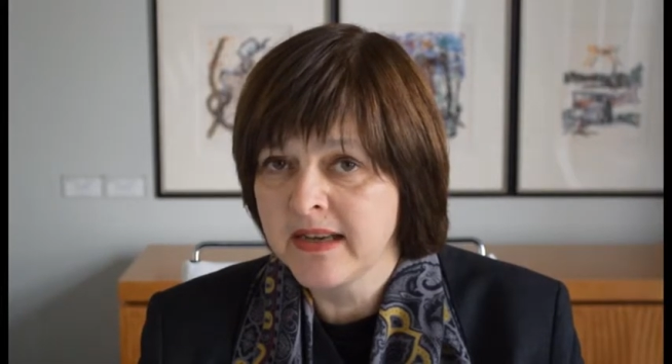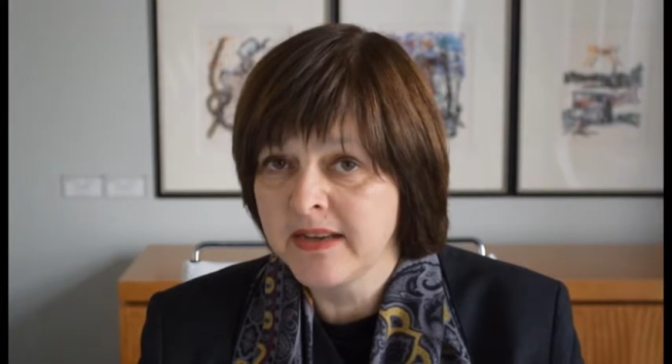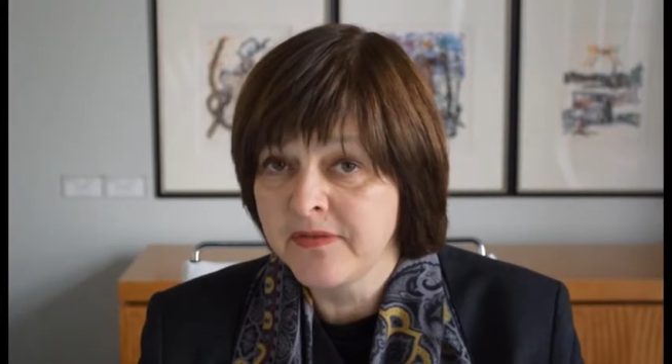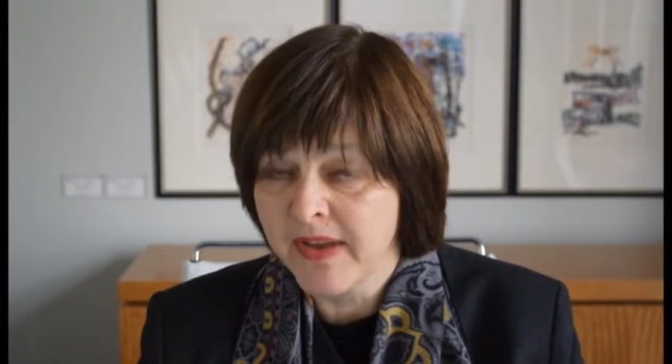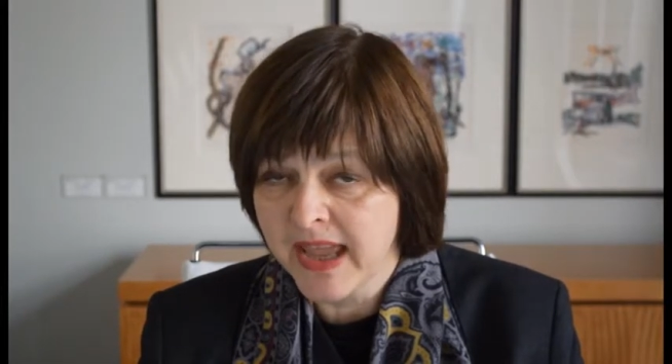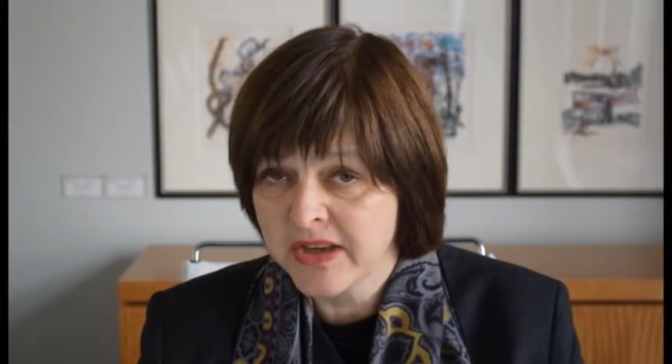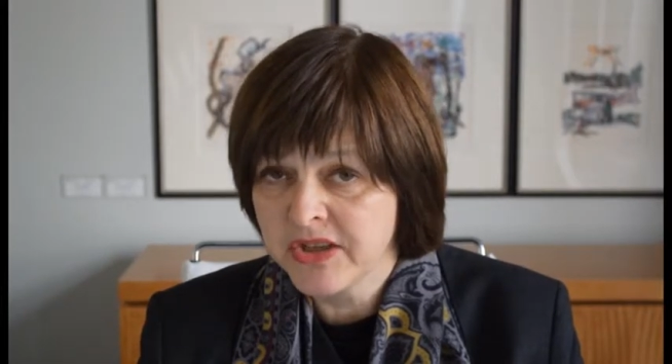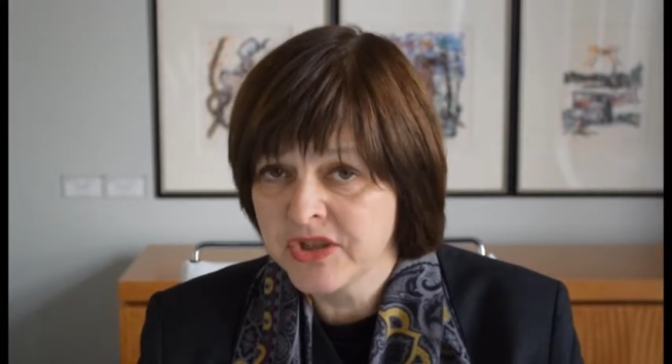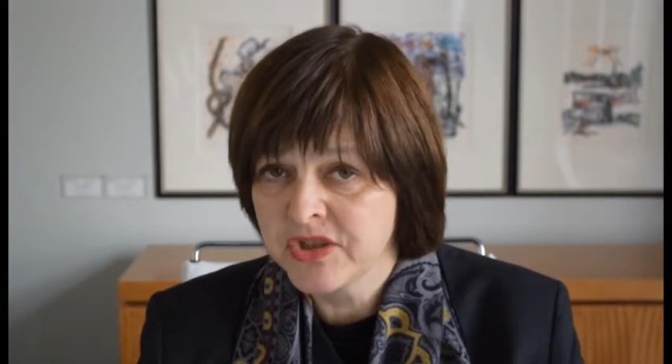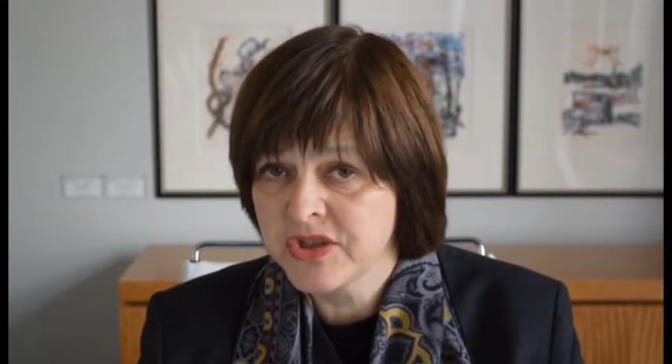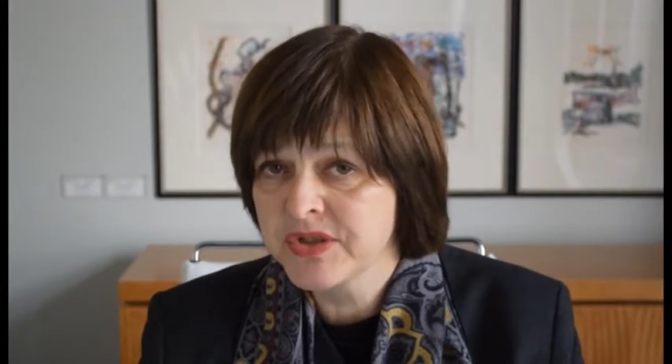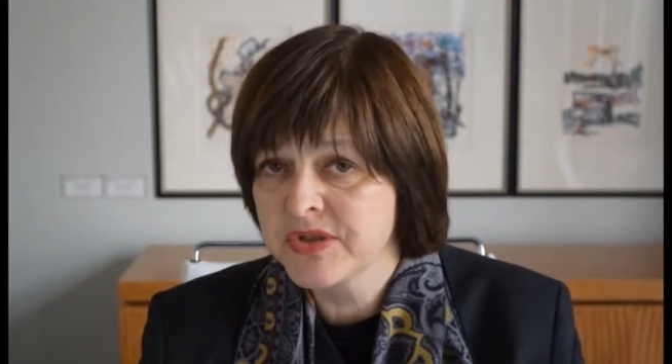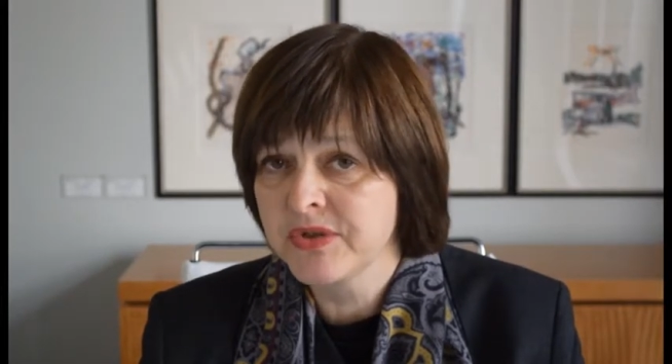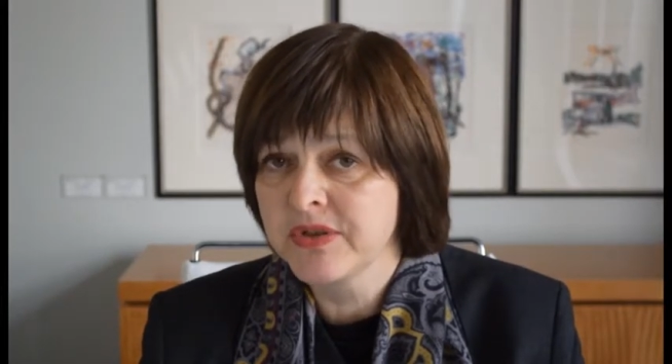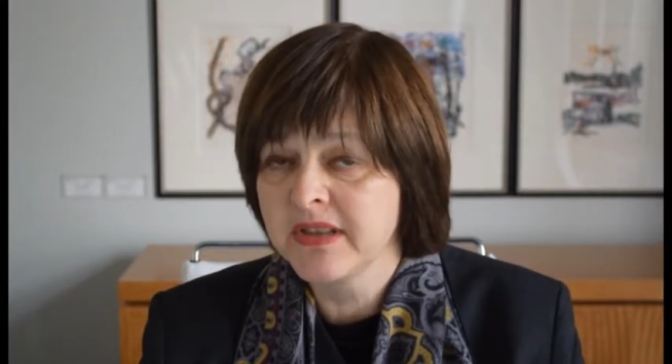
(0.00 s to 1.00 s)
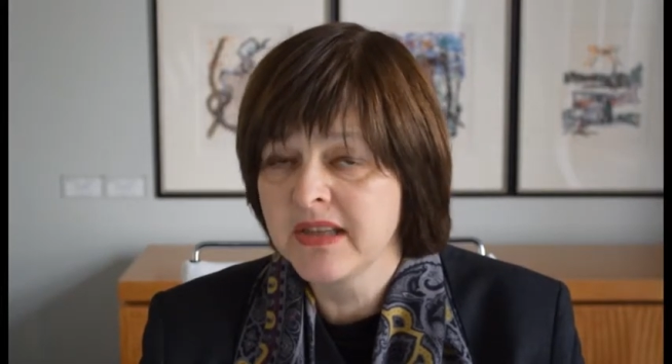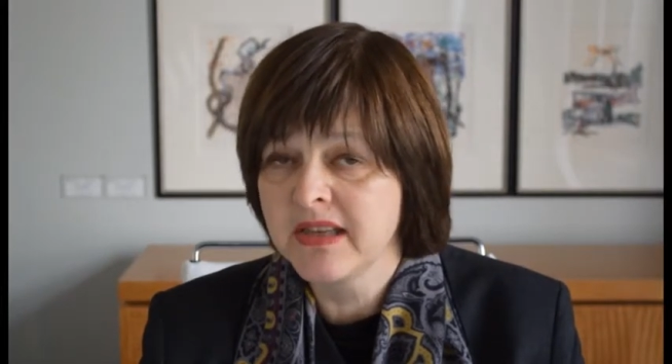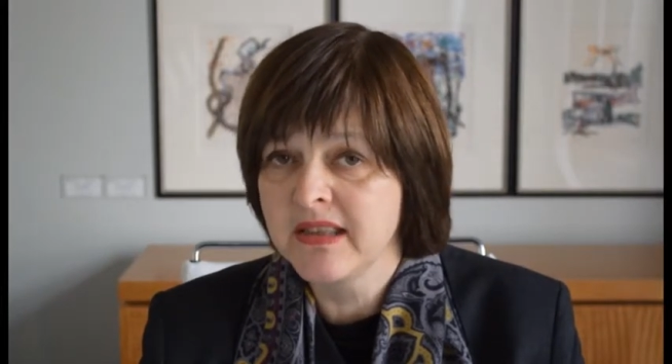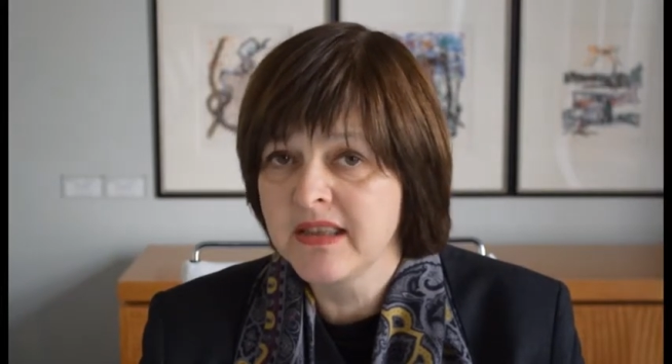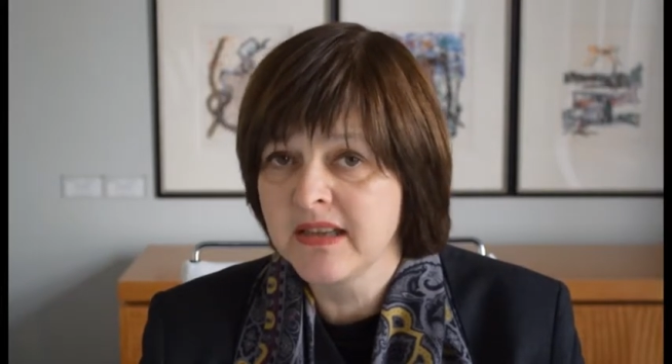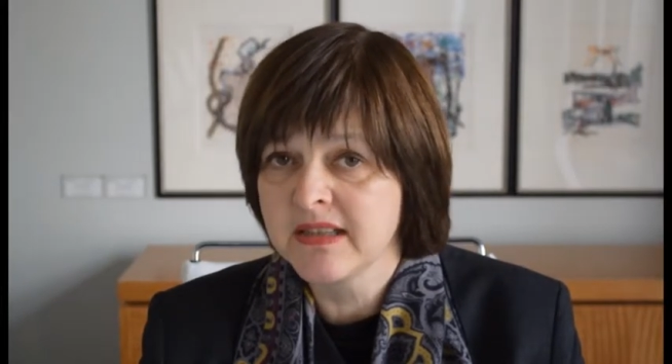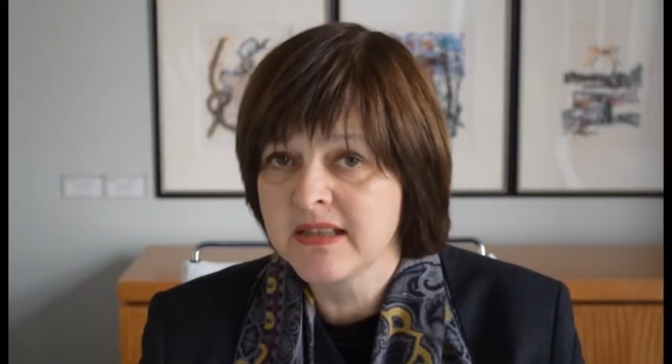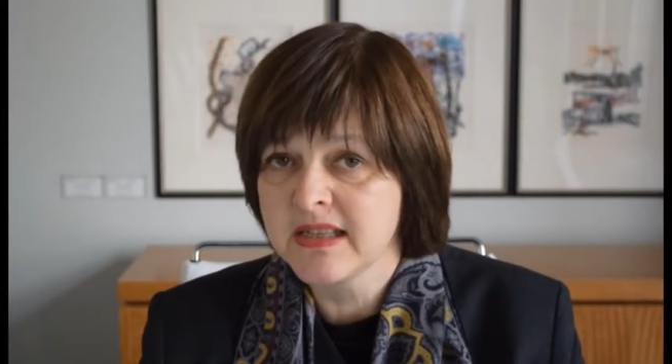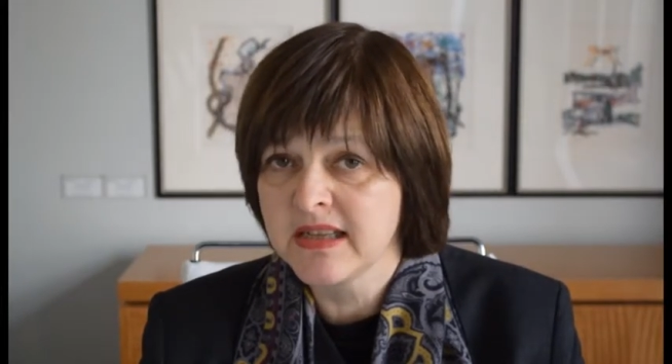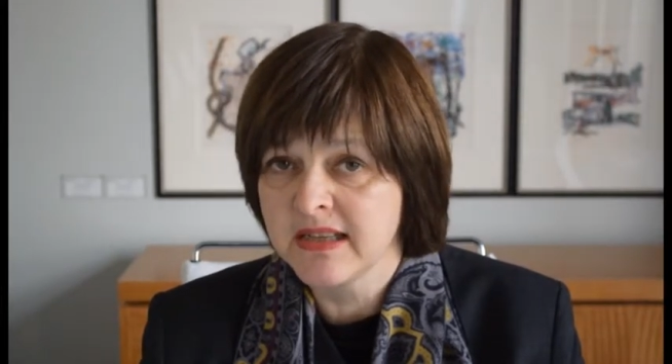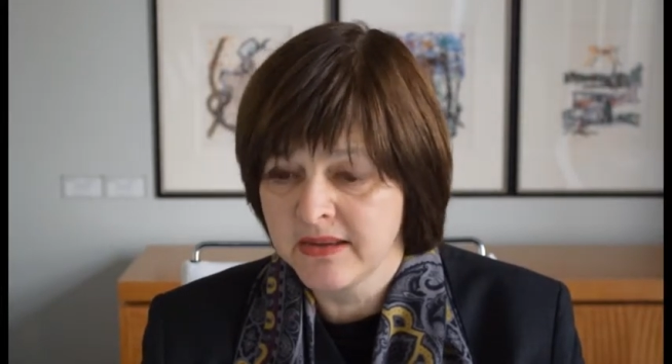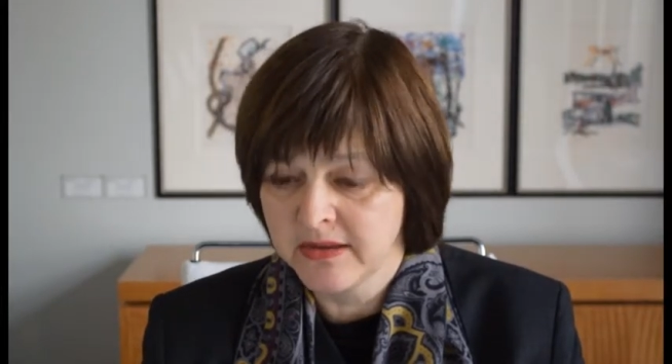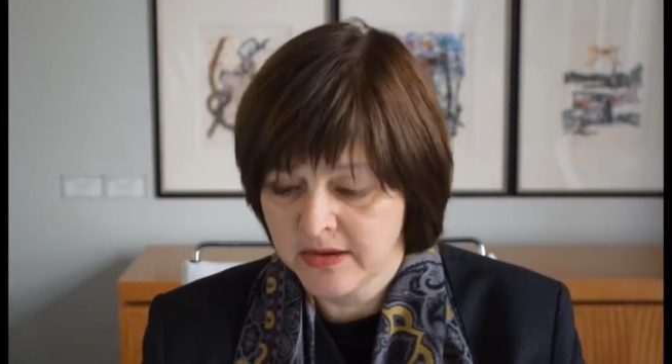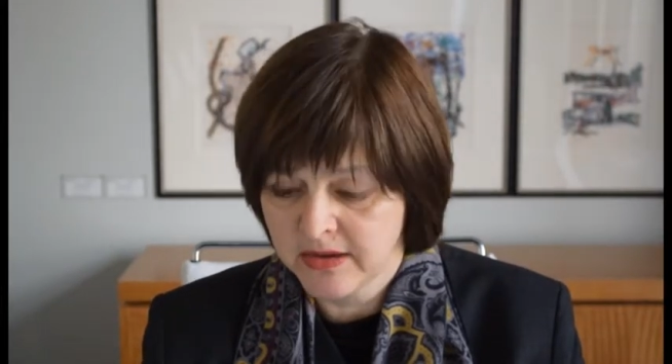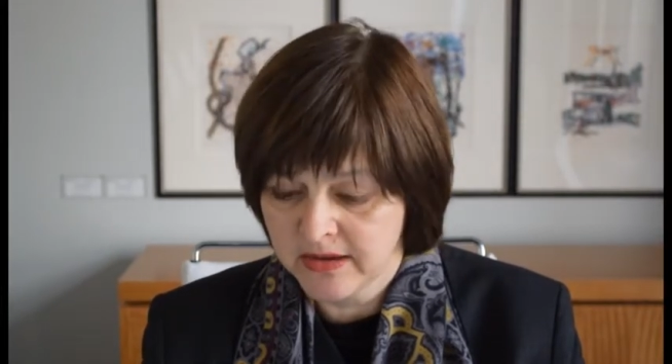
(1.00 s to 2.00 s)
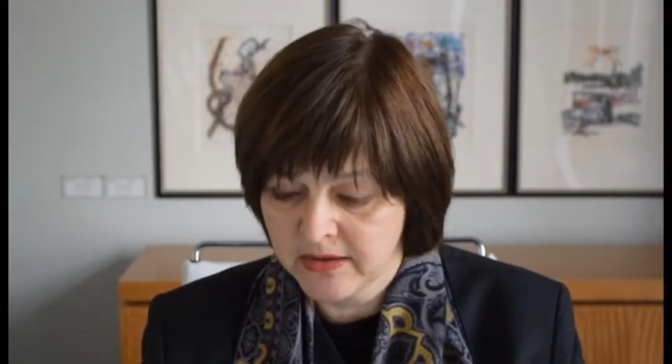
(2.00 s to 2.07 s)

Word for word: advantage, certainly, that uh,